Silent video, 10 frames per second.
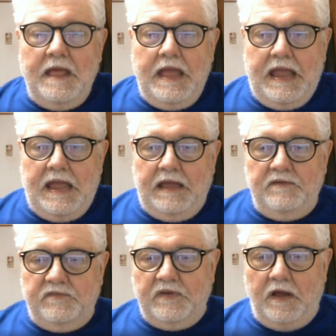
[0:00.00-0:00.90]

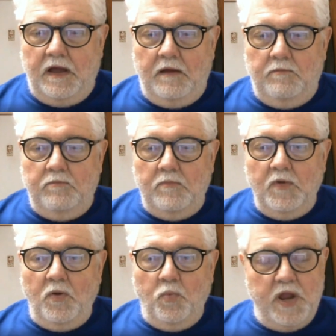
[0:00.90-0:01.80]
and
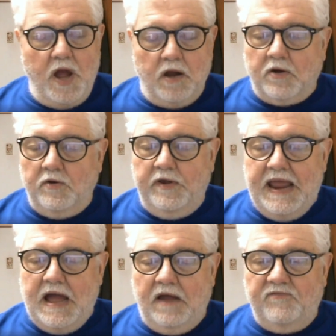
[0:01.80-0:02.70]
we hunkered
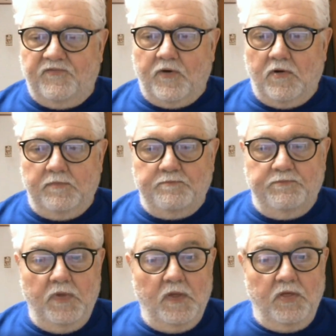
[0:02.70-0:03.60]
down for
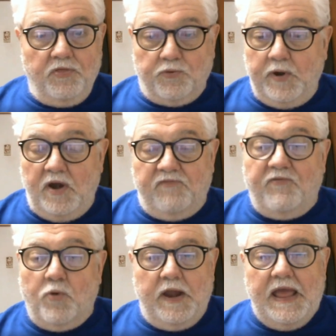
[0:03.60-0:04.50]
3 or
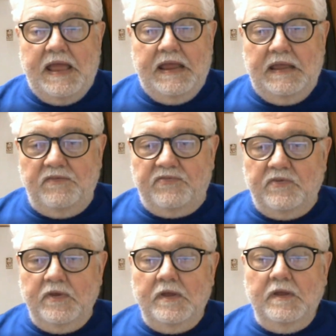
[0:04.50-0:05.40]
4
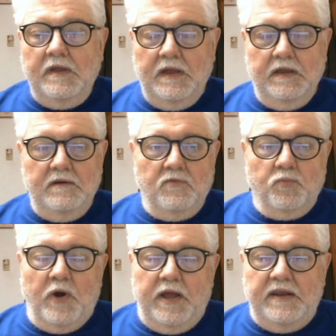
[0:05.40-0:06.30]
days and
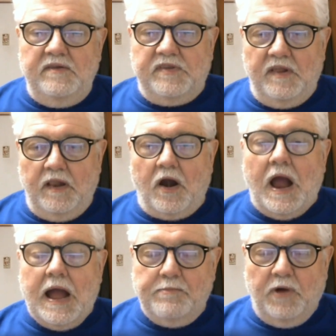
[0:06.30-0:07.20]
read until
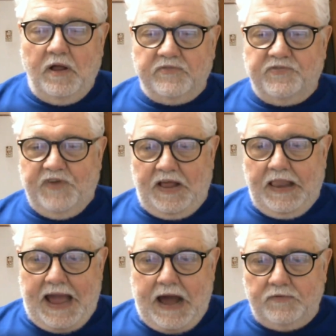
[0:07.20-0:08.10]
our eyeballs
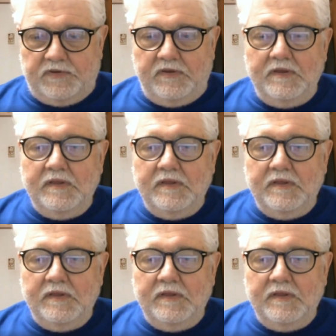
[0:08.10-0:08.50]
fell out.